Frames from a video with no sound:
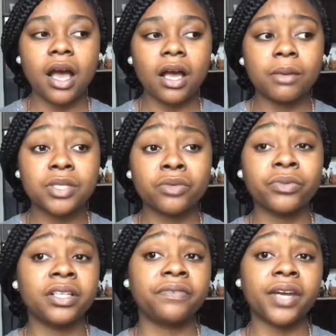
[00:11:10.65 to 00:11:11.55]
um, to
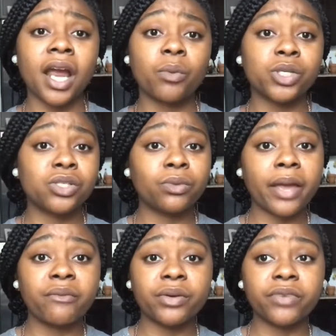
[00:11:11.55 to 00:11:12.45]
really figure out what you
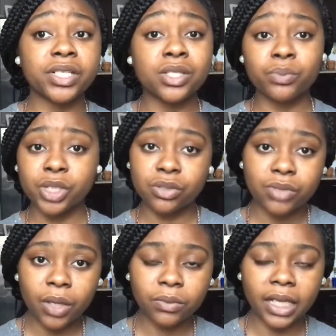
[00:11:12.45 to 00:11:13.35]
like versus what you
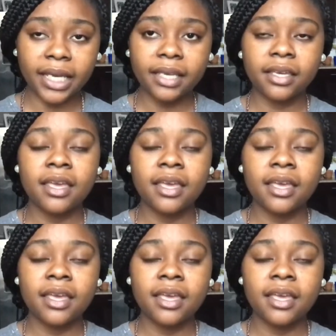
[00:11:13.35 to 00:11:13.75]
don't like